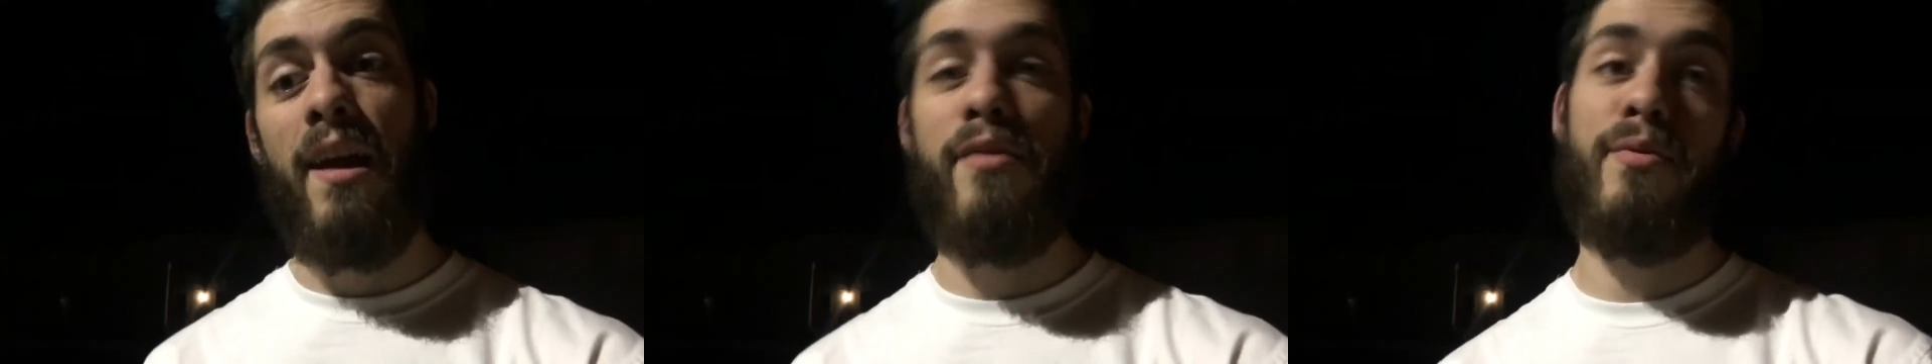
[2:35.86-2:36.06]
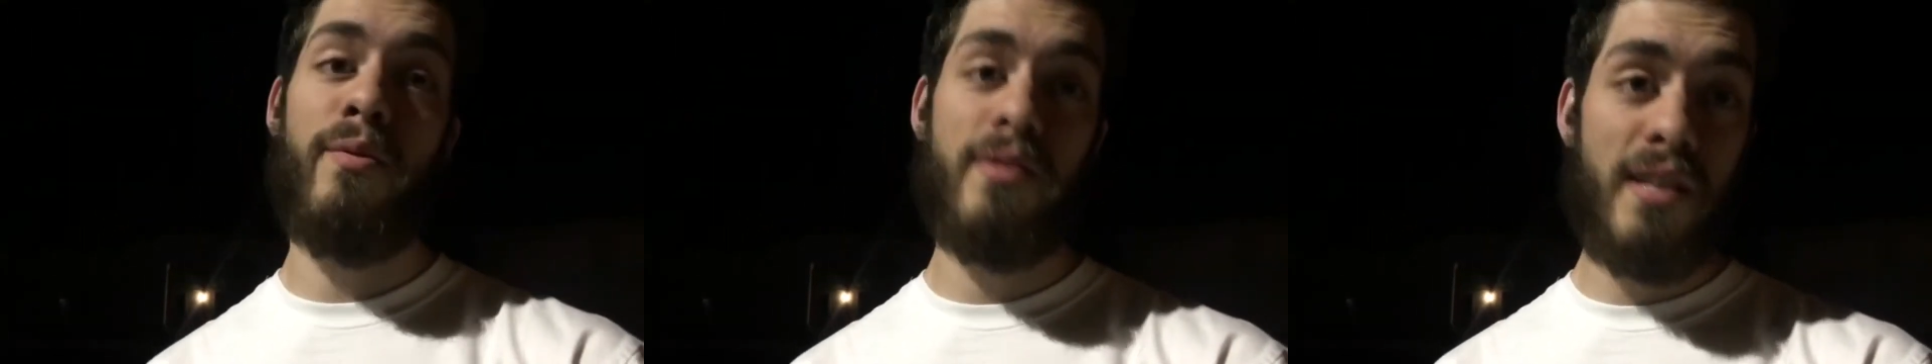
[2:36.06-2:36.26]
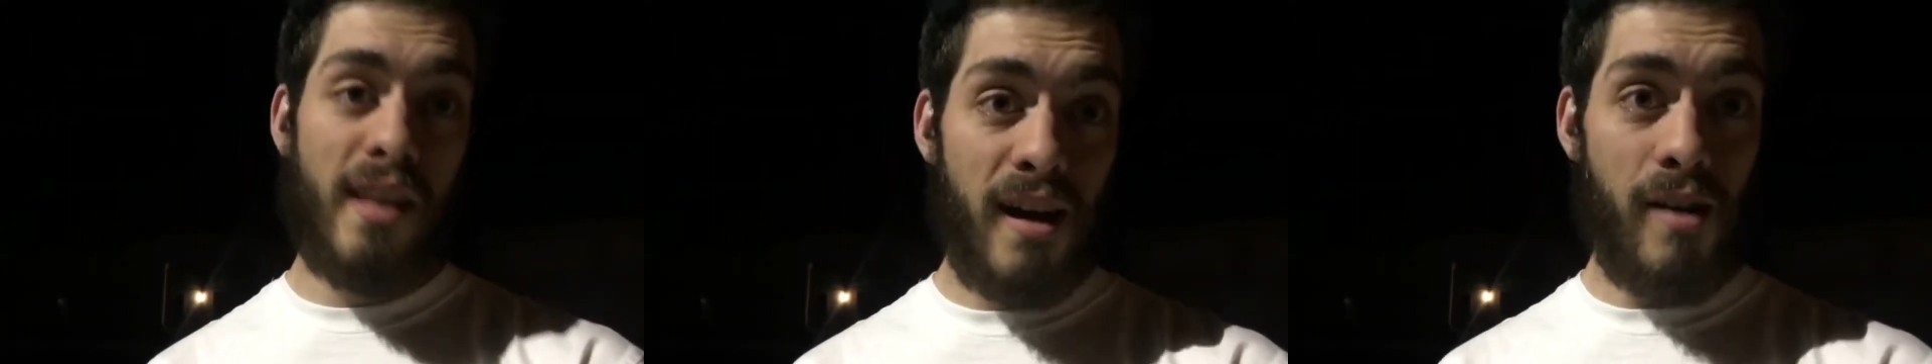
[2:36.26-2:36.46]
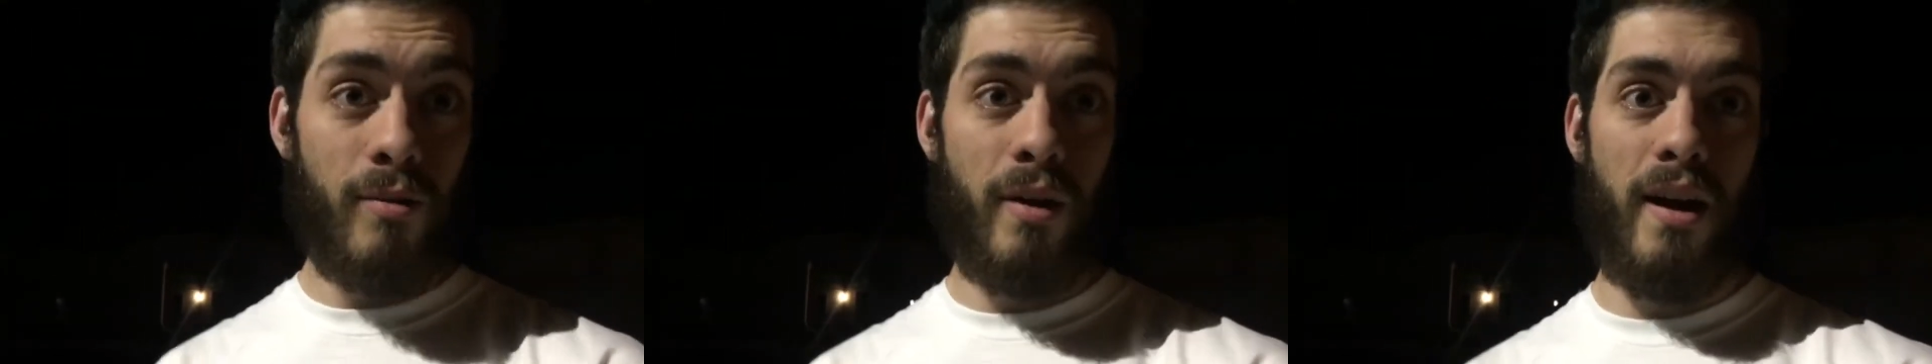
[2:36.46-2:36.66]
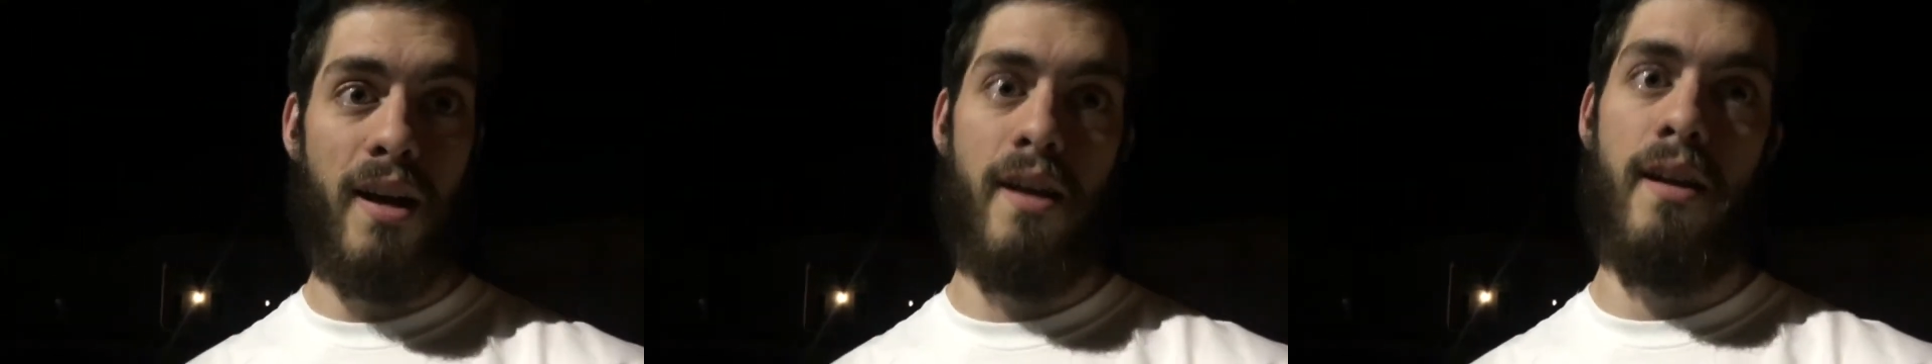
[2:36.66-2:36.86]
it throws you that
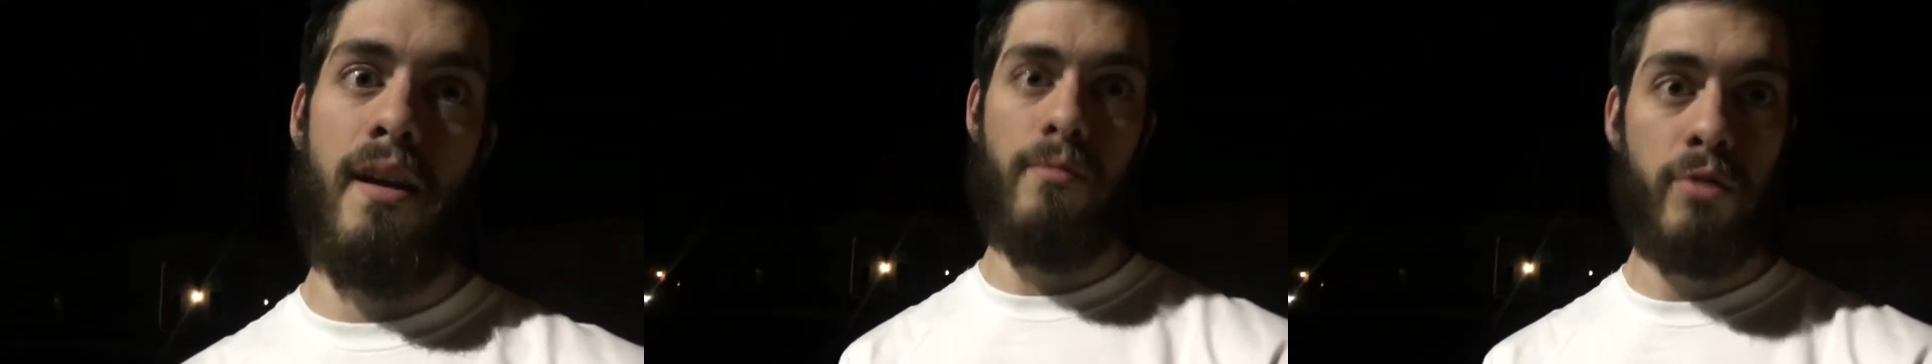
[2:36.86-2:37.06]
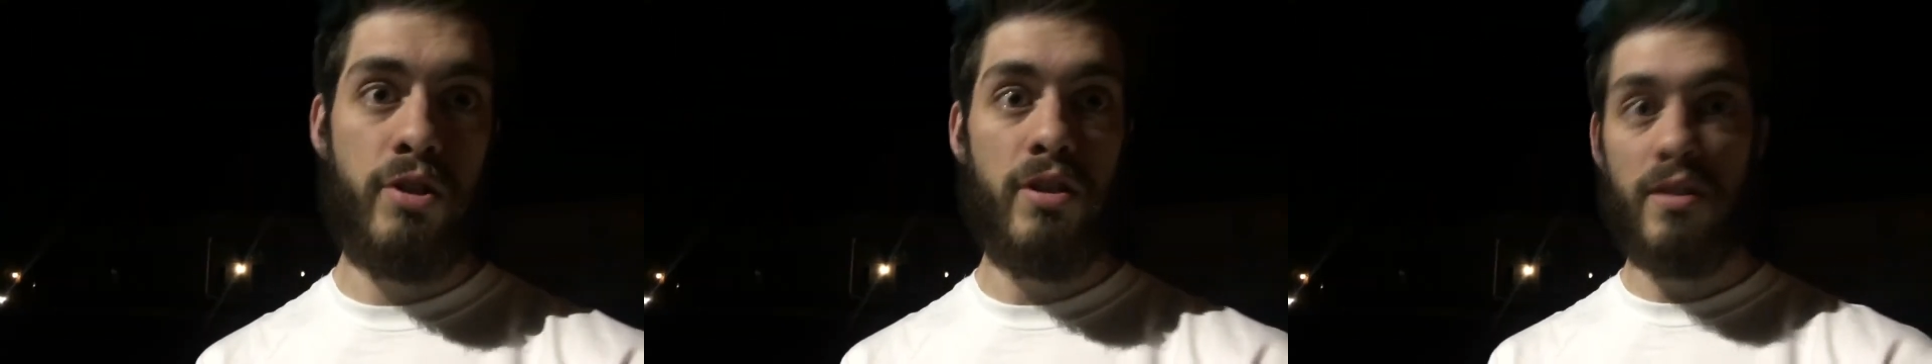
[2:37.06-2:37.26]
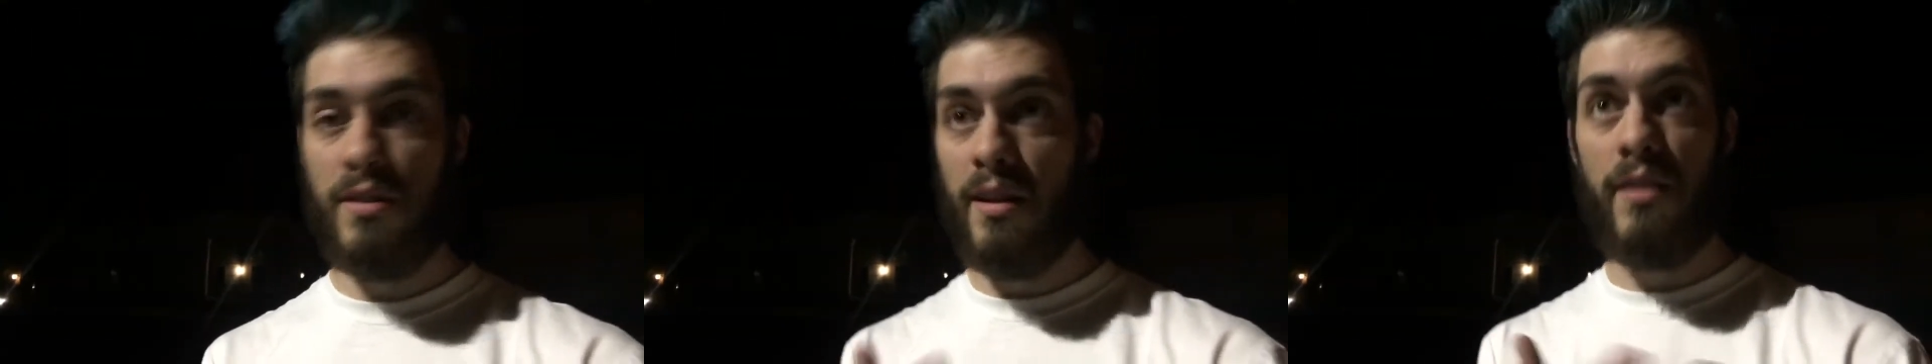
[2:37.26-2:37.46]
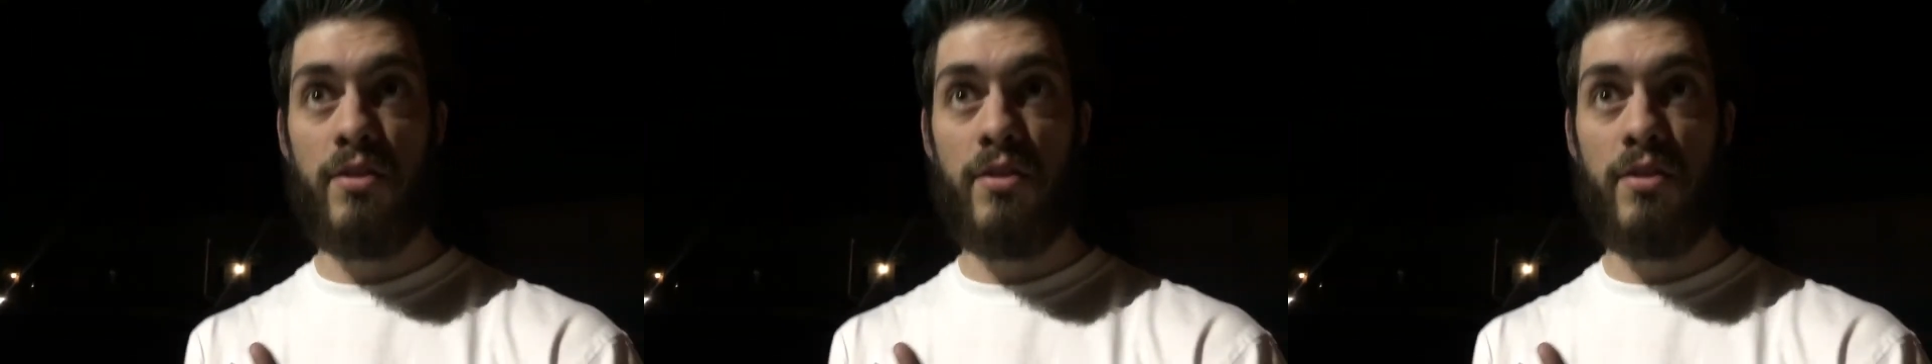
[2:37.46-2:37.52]
way, and which is